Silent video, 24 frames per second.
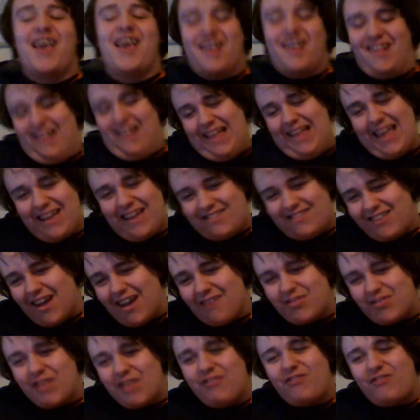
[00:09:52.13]
clanks
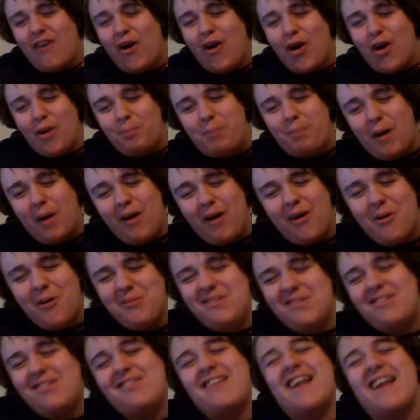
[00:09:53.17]
off the far
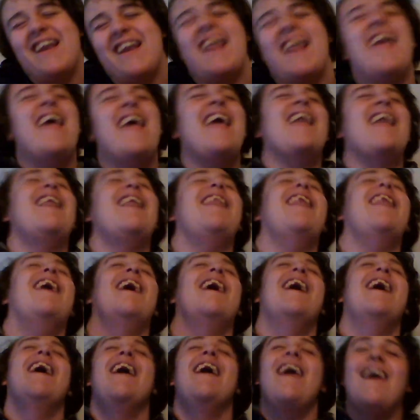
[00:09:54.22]
post, and in!
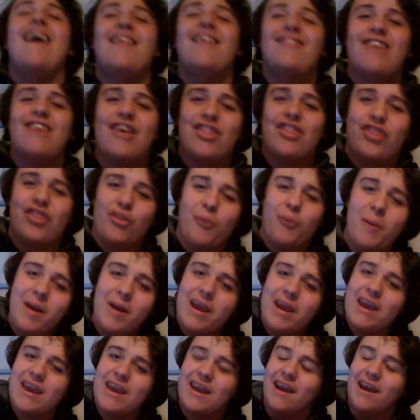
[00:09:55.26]
It's a
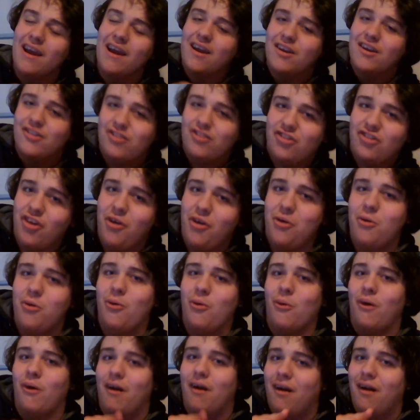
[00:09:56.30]

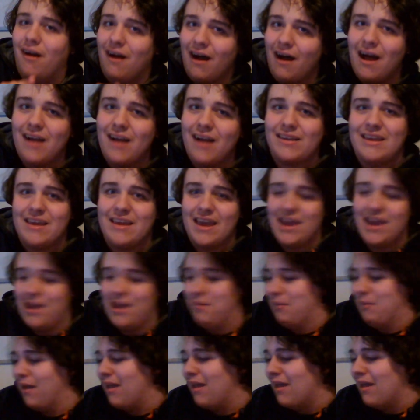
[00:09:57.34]
3-2 hockey
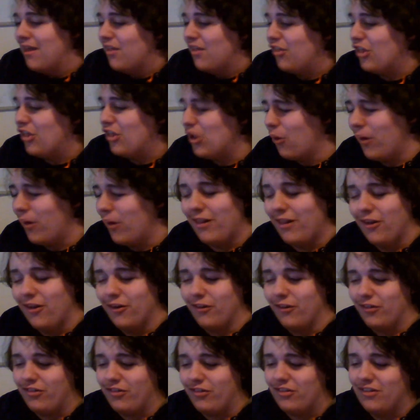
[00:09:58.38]
game. The
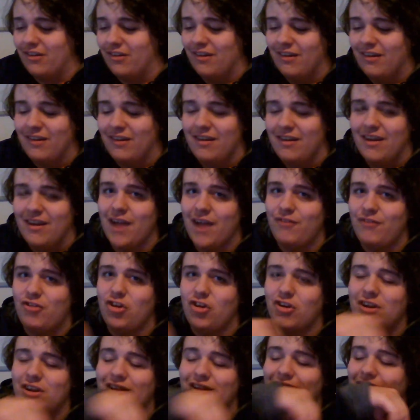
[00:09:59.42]
Oilers have
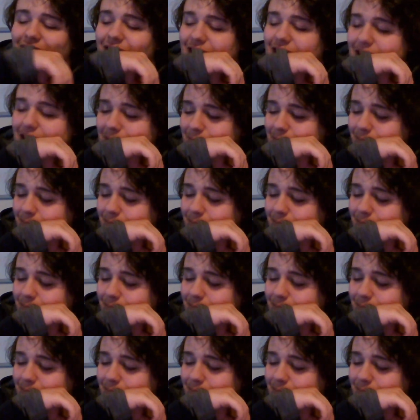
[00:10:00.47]
taken the lead.